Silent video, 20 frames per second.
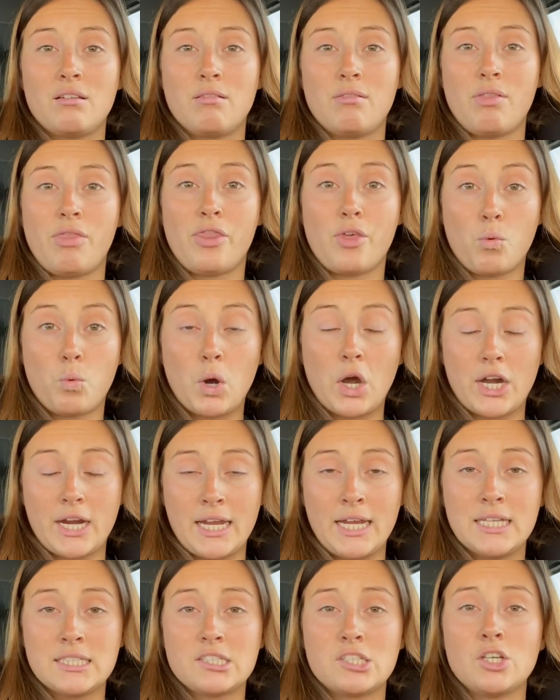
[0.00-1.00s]
the
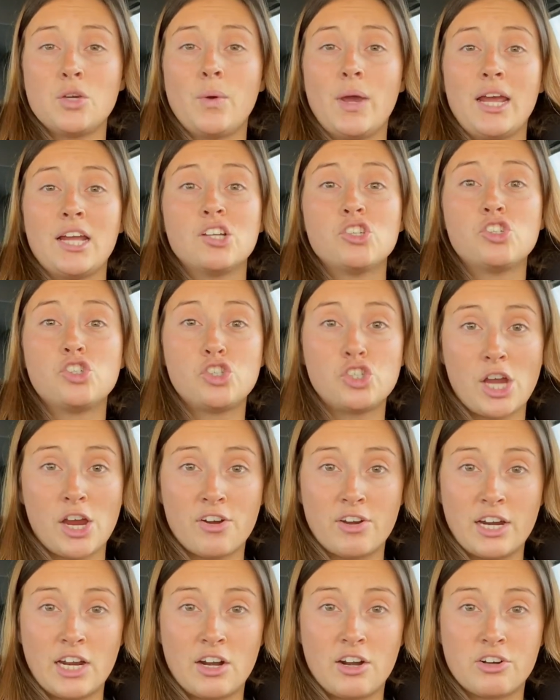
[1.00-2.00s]
work into it,
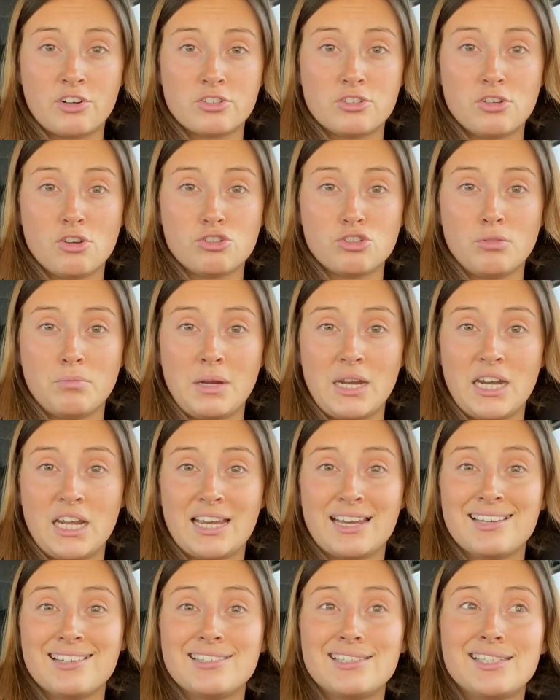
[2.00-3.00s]
sharing it on your social
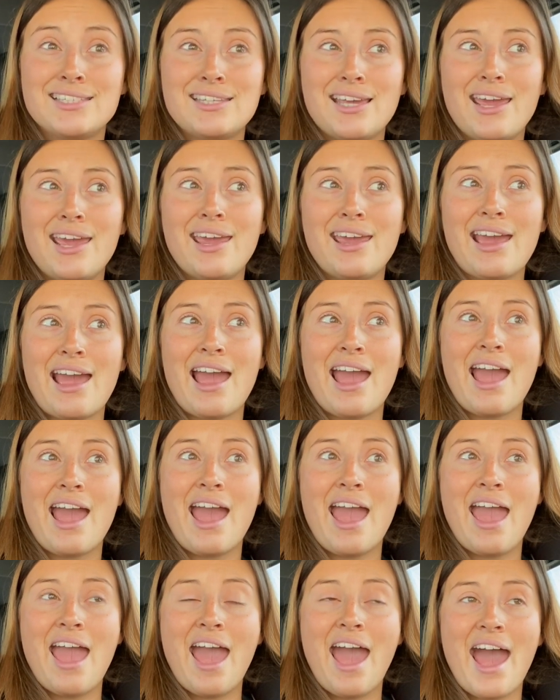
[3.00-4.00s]
media, seeing
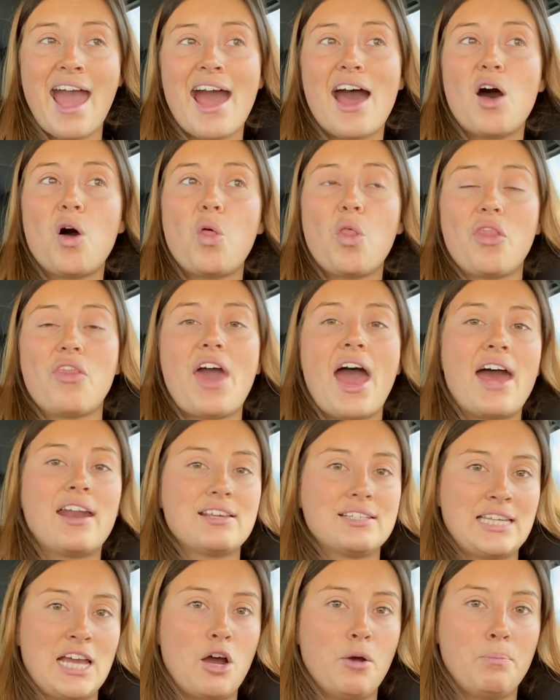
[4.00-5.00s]
how that
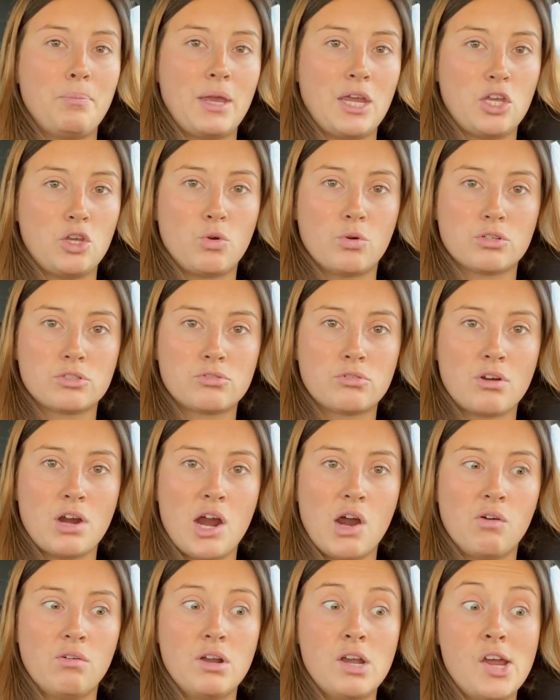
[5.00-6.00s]
is helping yours
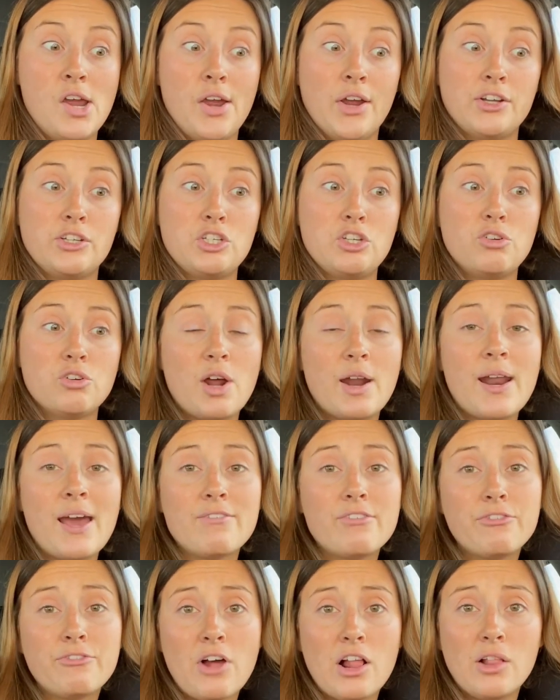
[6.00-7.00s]
grow. Do you not
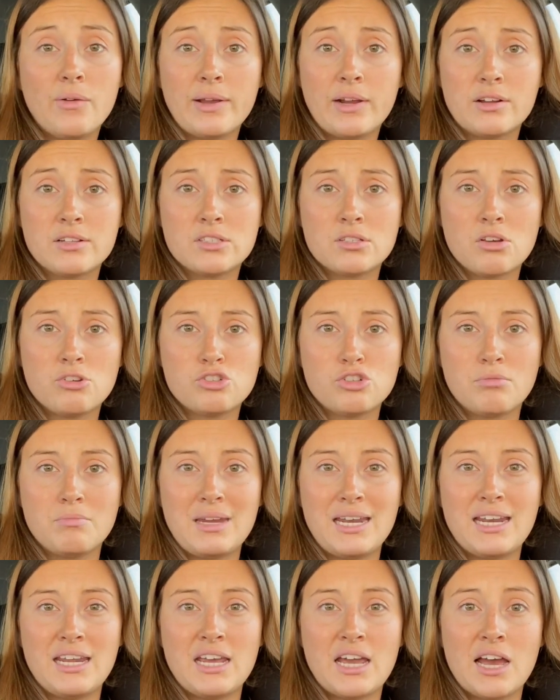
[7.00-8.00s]
have a following on social
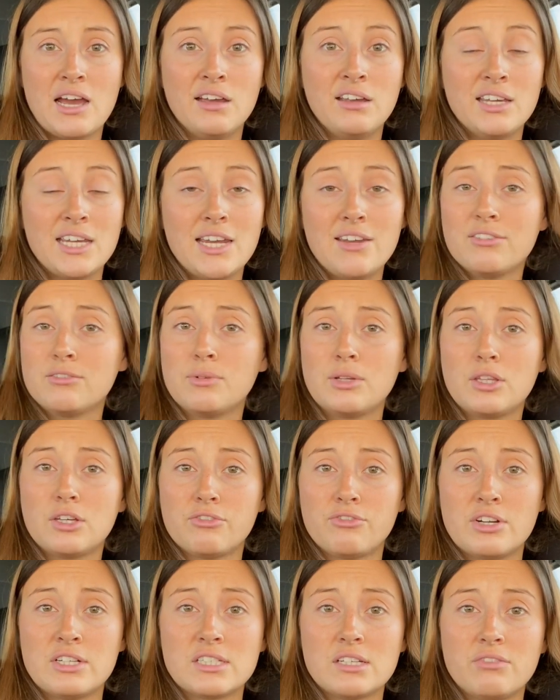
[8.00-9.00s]
media? Even with
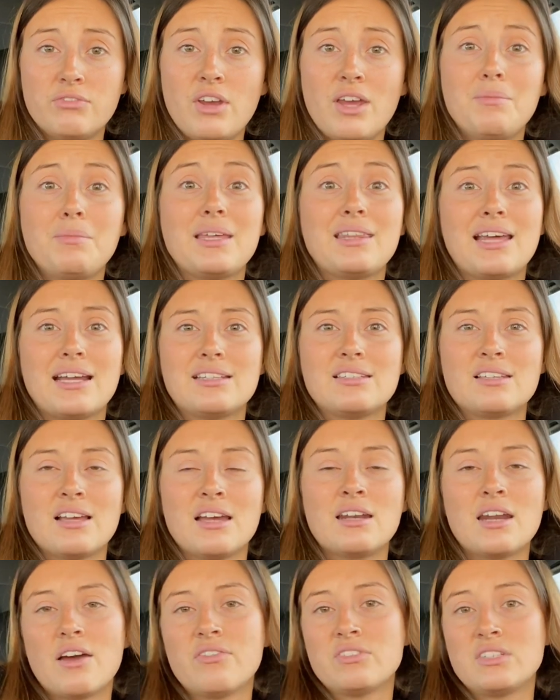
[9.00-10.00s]
your friends and family, that's
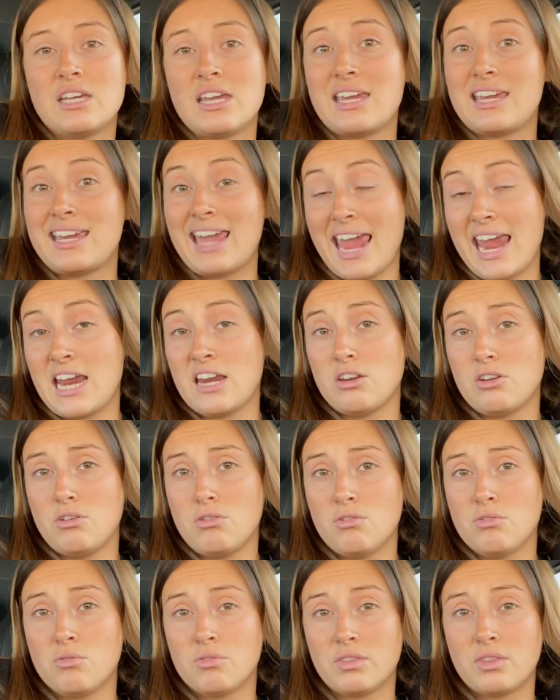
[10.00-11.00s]
enough to gain
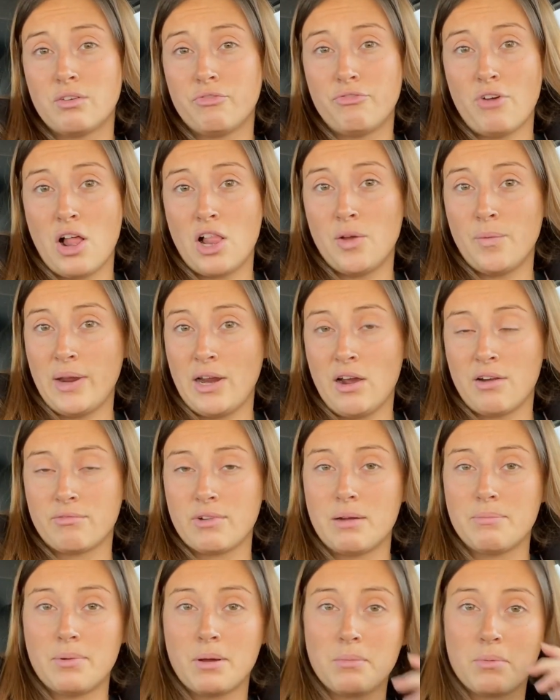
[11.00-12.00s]
you the following on
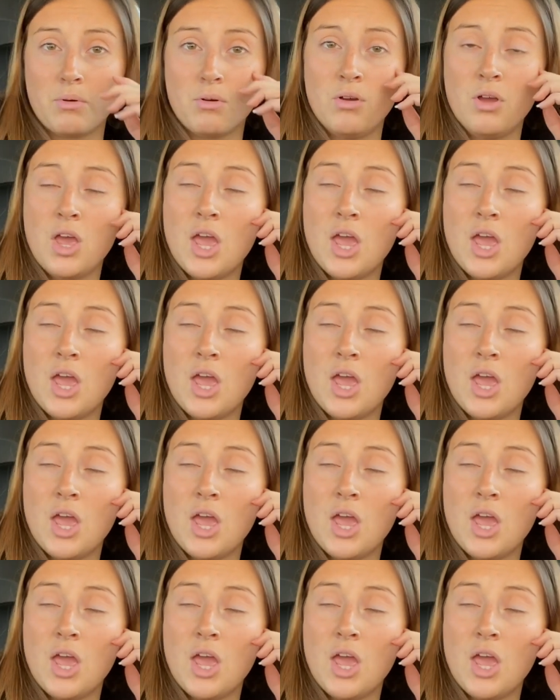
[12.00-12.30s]
RedBubble.